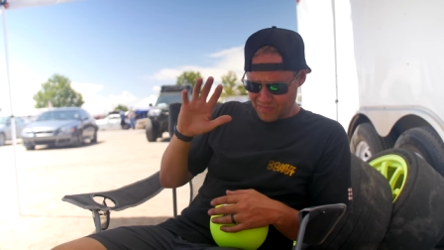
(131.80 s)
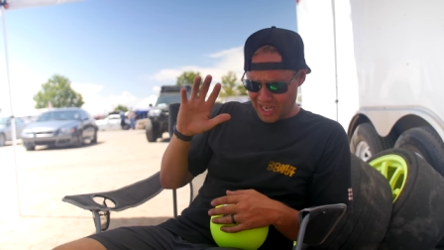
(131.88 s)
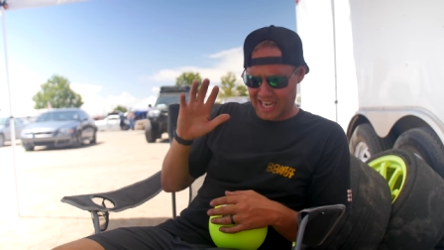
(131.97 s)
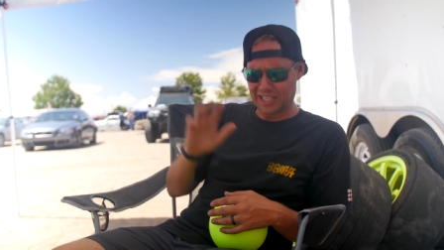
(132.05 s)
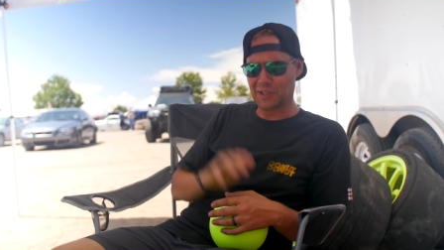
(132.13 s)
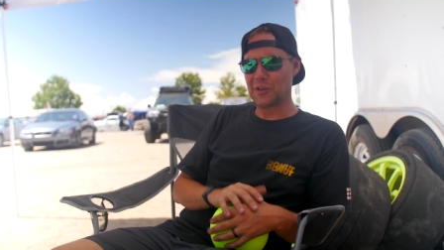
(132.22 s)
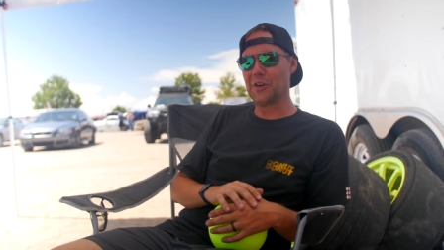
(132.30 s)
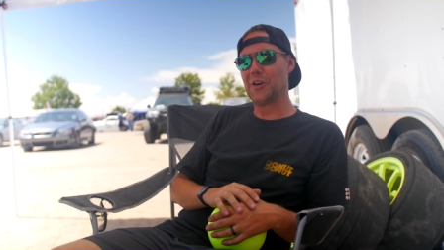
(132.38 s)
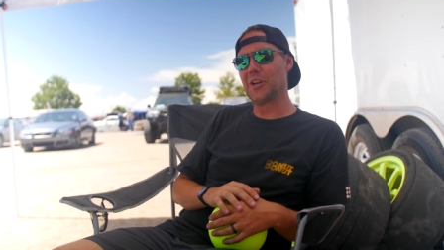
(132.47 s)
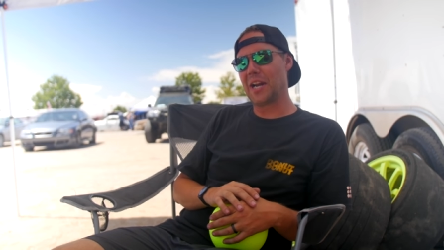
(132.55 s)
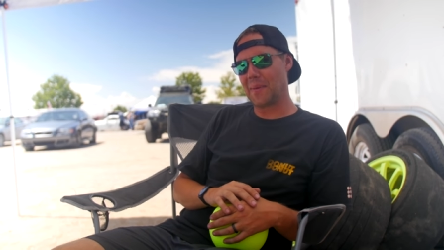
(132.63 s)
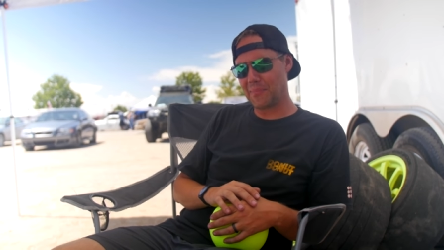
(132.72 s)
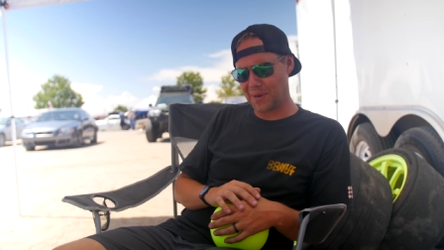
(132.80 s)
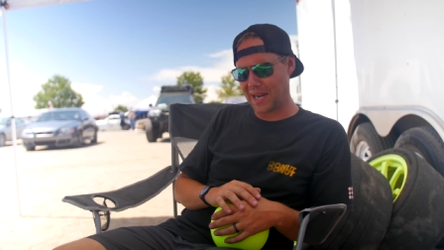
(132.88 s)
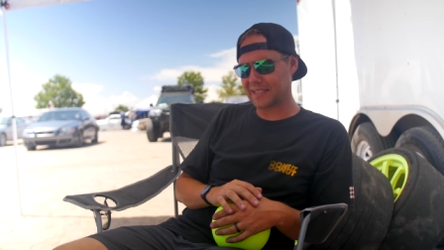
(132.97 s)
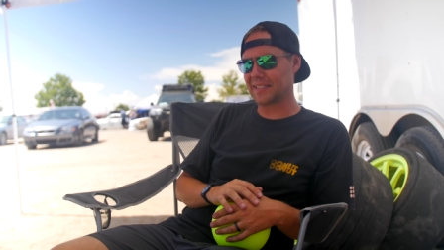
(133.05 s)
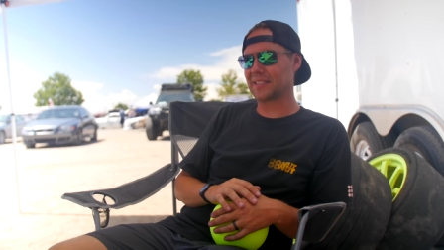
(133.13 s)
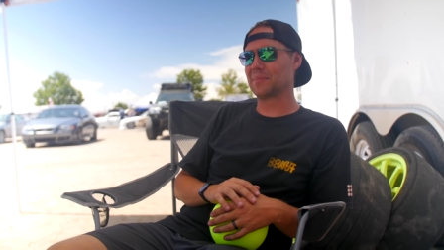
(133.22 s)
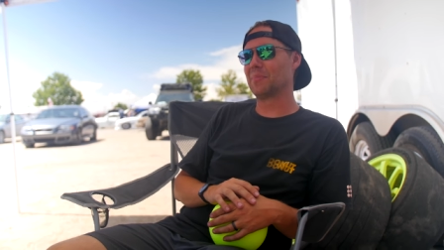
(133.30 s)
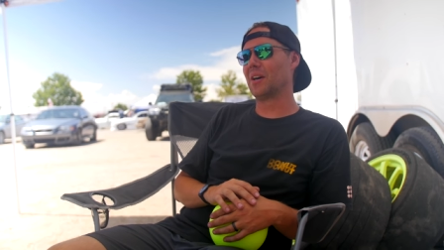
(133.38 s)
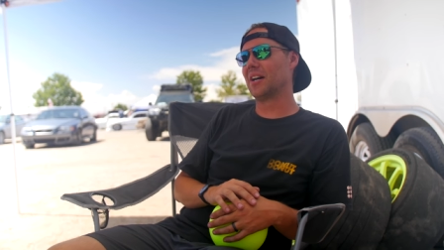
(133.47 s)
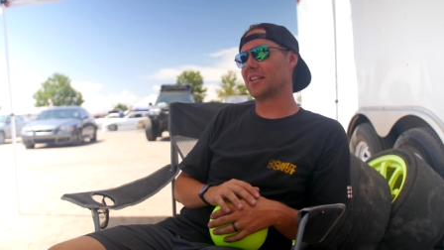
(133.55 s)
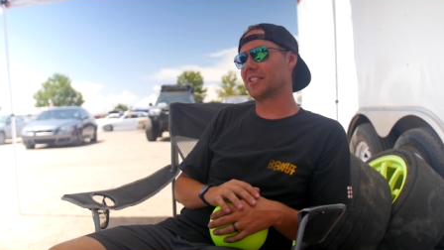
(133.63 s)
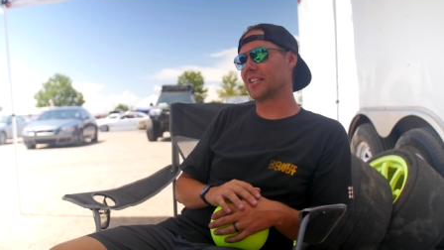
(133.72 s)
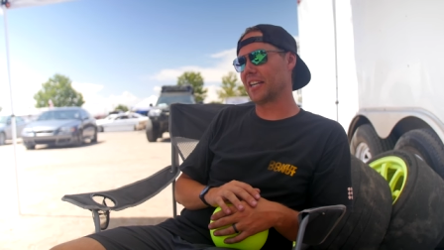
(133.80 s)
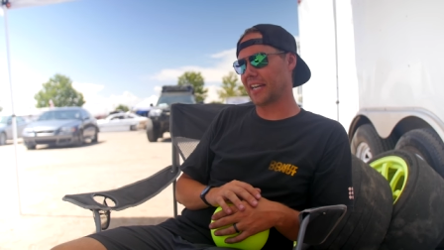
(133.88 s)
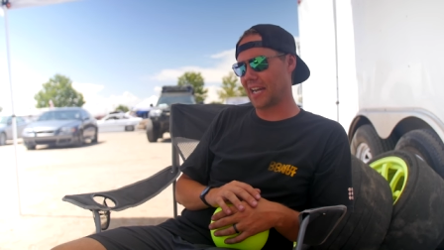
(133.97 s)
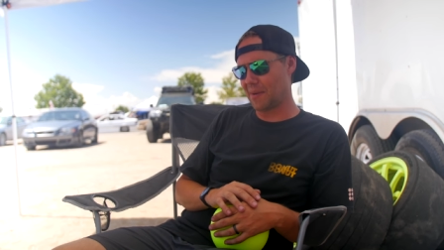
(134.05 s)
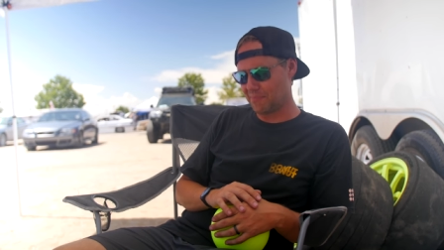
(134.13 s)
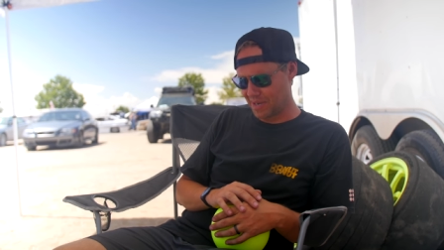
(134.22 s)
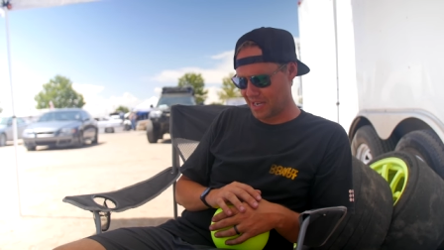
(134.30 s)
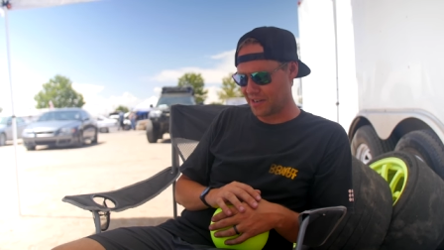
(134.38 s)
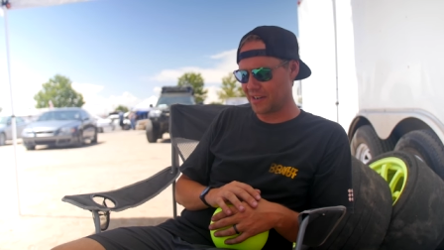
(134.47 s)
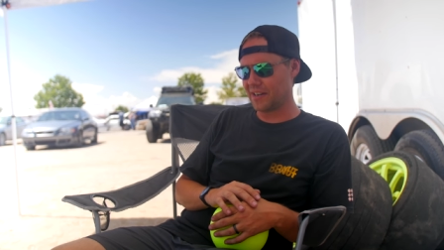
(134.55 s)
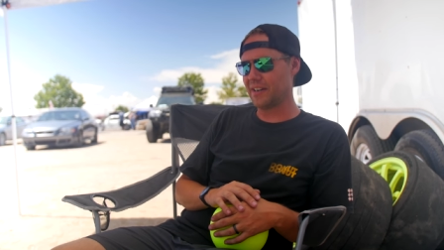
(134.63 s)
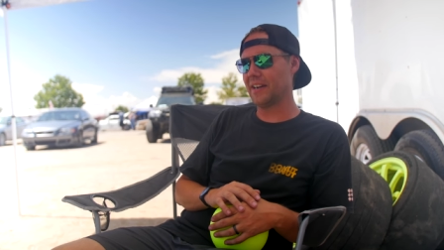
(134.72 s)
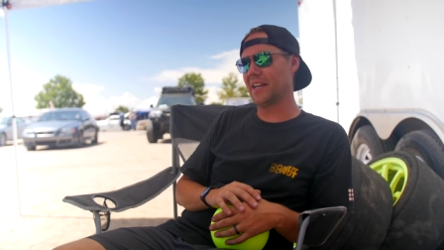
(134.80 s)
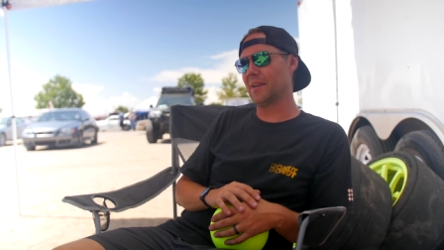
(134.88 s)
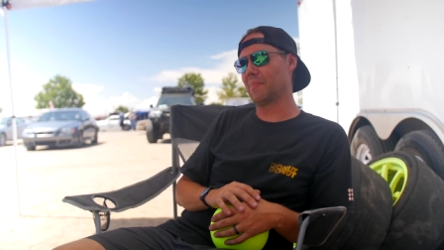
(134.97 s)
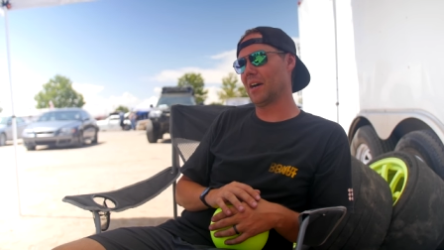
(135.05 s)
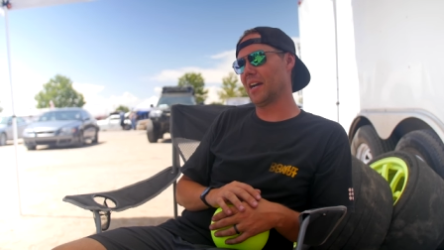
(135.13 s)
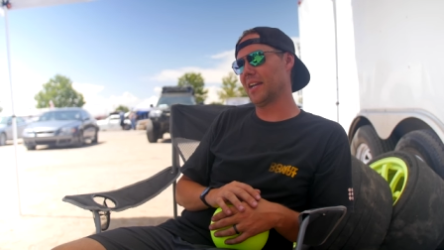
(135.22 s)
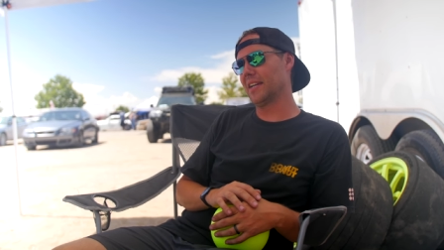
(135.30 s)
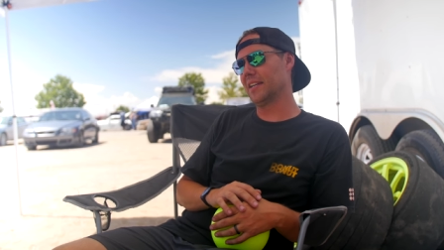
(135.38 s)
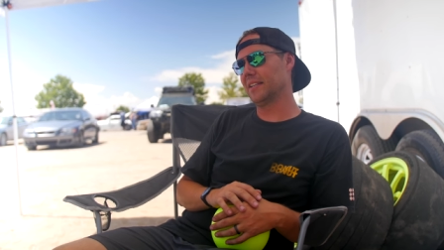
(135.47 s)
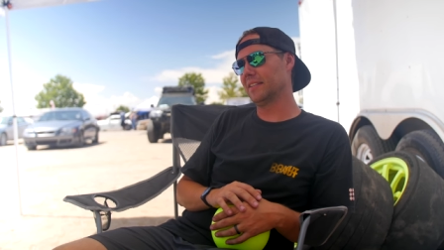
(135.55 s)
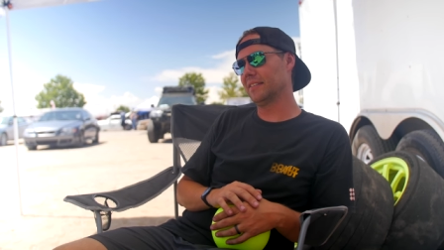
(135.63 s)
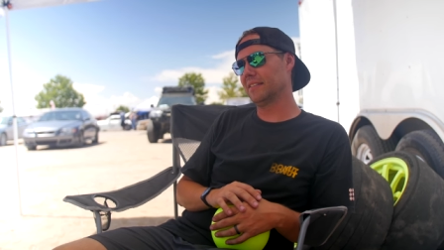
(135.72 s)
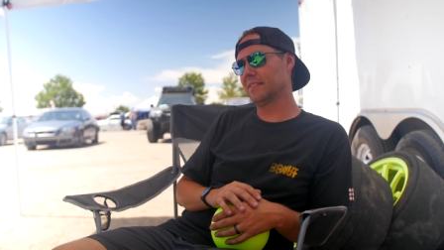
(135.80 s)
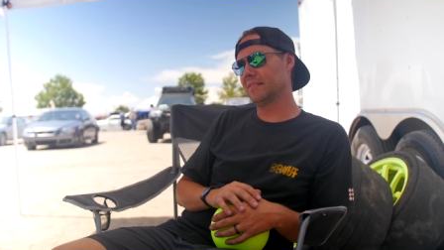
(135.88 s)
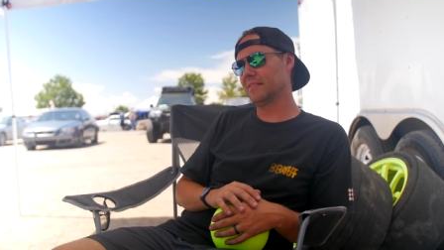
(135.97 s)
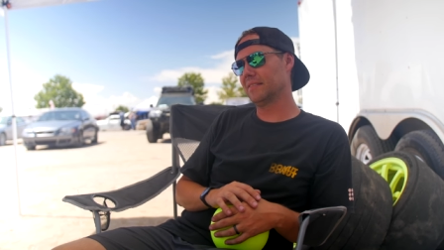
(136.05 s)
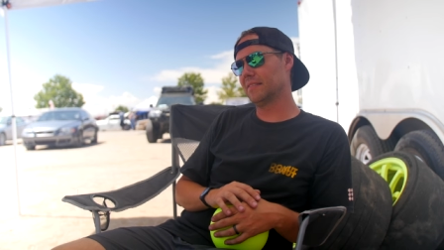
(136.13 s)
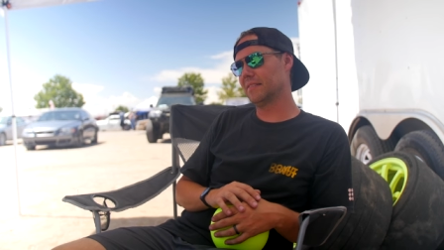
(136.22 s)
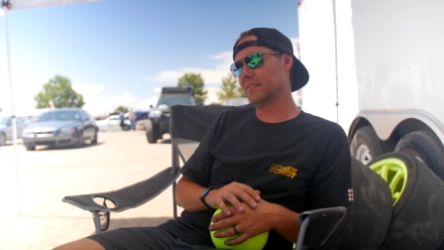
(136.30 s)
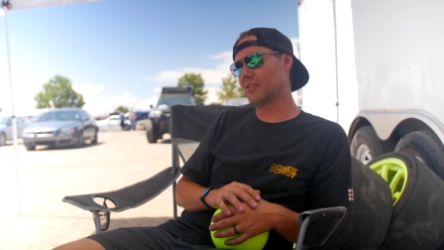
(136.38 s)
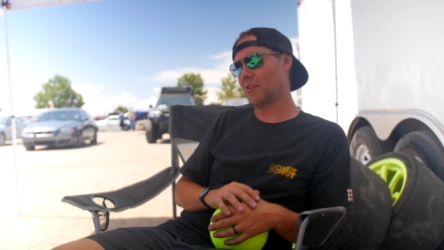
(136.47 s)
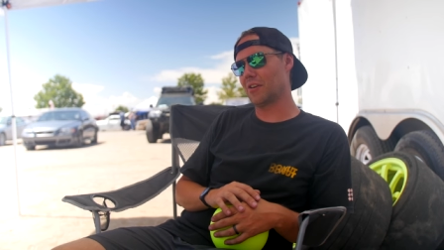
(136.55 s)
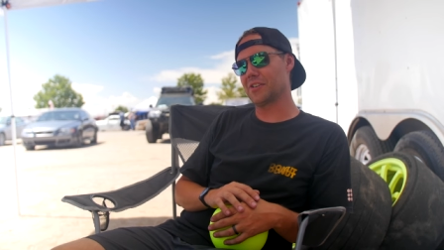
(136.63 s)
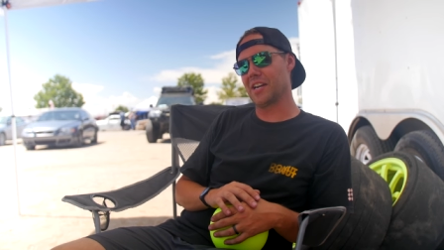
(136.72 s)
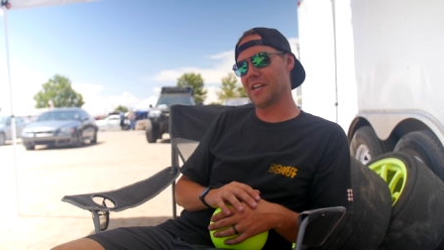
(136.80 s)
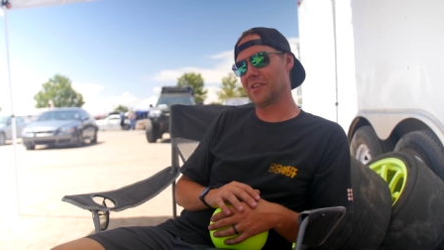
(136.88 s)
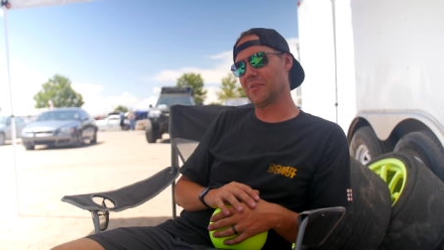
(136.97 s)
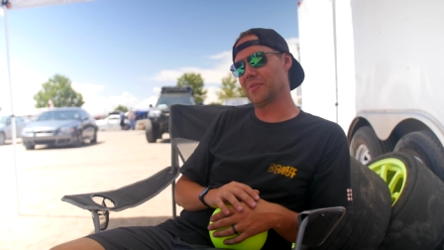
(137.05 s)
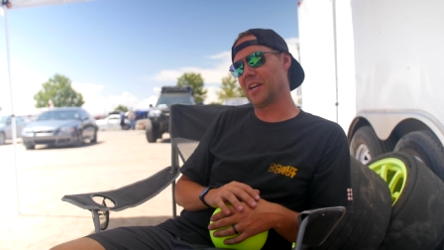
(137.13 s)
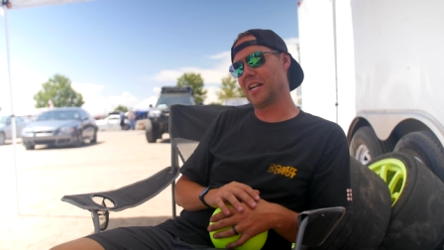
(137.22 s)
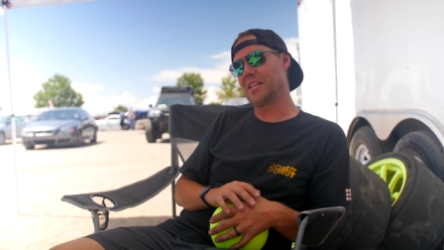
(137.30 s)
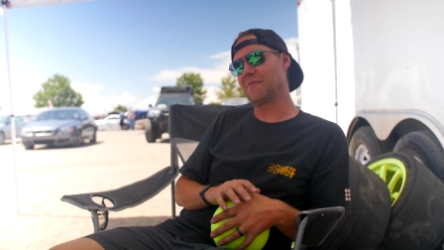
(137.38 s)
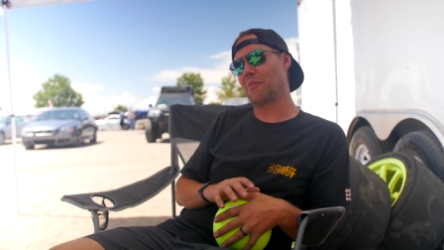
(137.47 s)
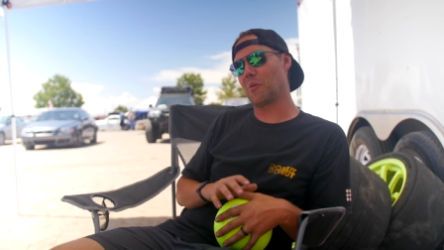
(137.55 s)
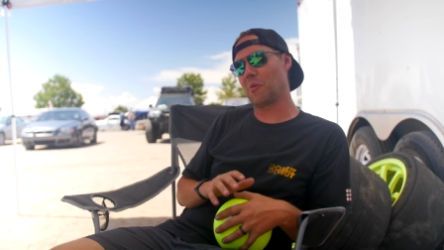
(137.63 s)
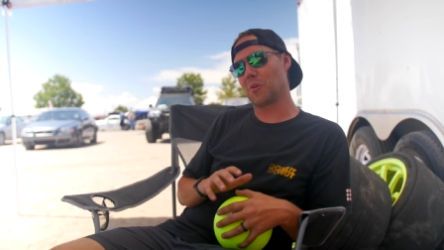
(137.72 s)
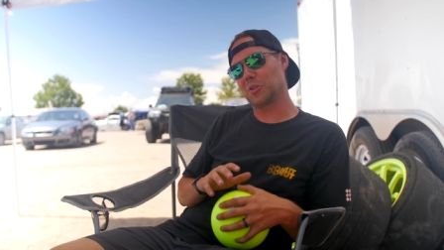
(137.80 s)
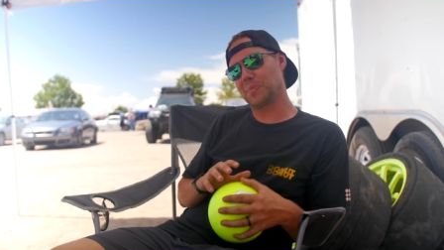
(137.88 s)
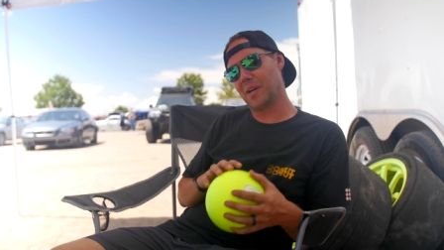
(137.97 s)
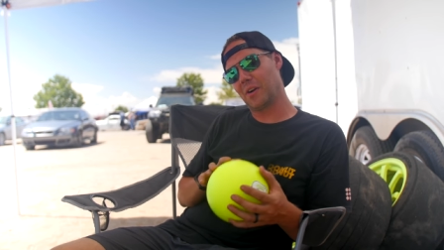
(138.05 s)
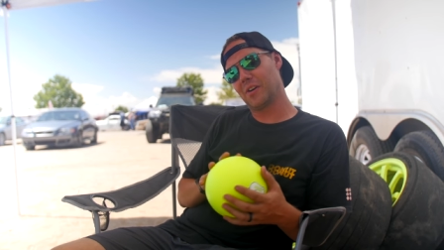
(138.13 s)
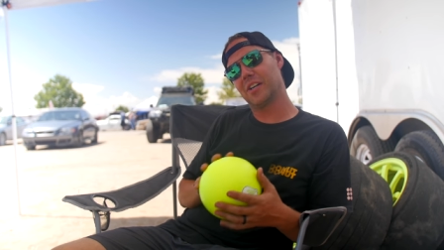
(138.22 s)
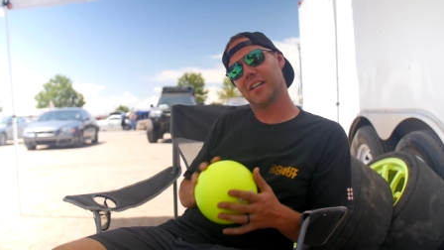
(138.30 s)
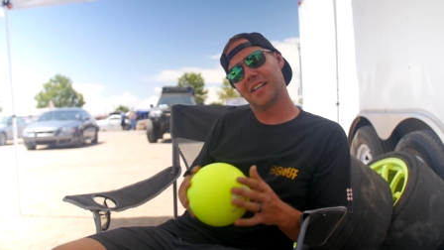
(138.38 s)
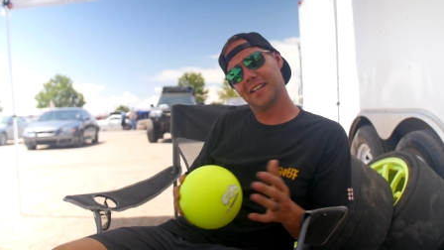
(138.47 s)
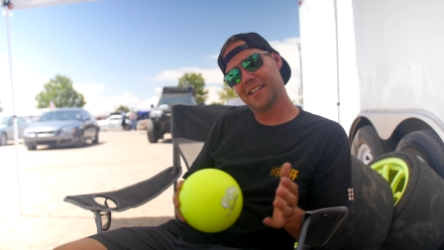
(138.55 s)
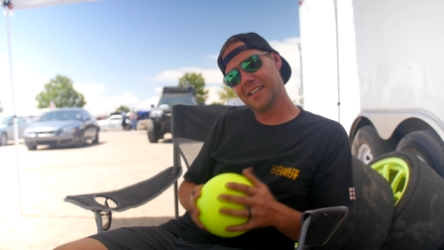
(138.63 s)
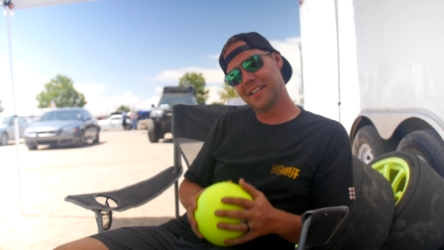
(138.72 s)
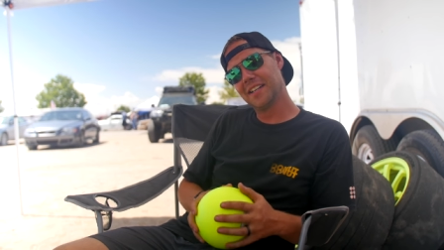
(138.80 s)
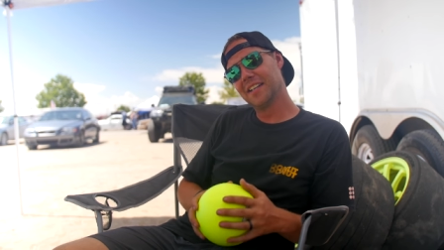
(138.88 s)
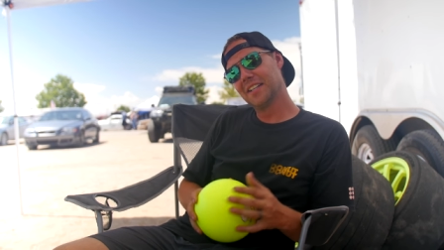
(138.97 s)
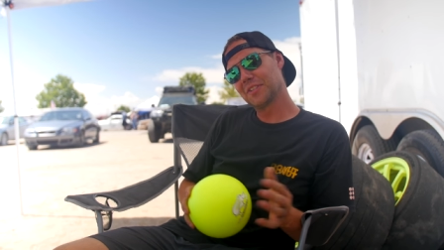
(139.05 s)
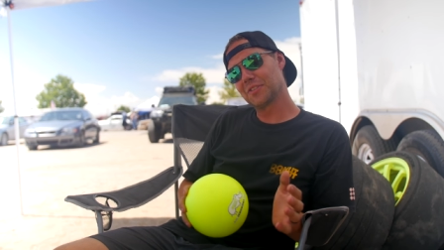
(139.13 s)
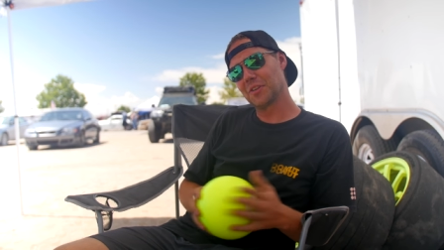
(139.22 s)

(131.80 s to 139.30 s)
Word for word: I learned and I practiced a bunch and I got better and my car dynoed 94 horsepower.